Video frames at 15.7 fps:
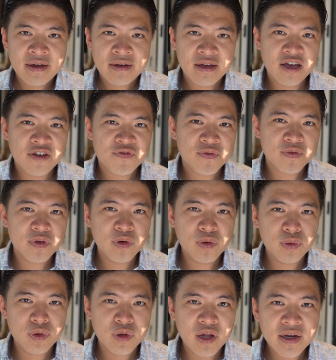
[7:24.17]
If
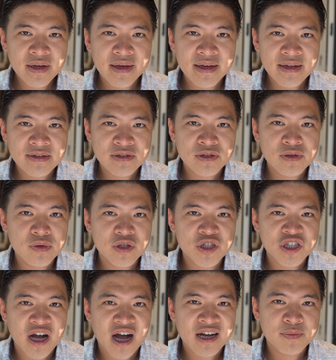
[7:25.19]
you look into
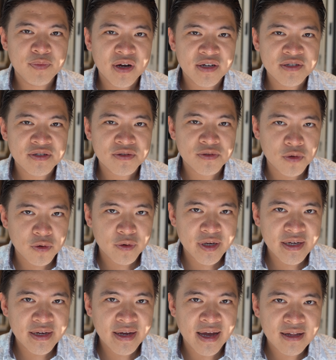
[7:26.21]
Jack Ma's
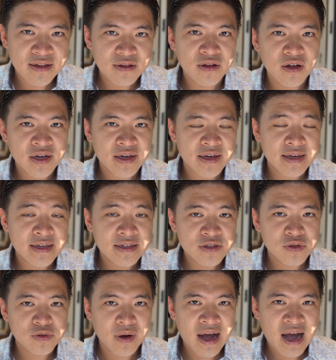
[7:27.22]
story and look
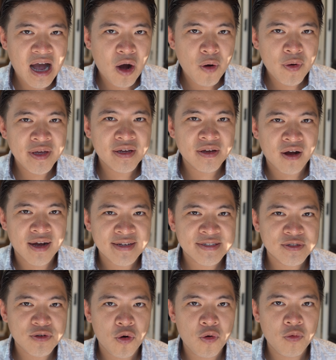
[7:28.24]
into how he got
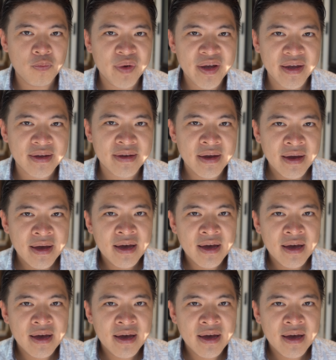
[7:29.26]
so big,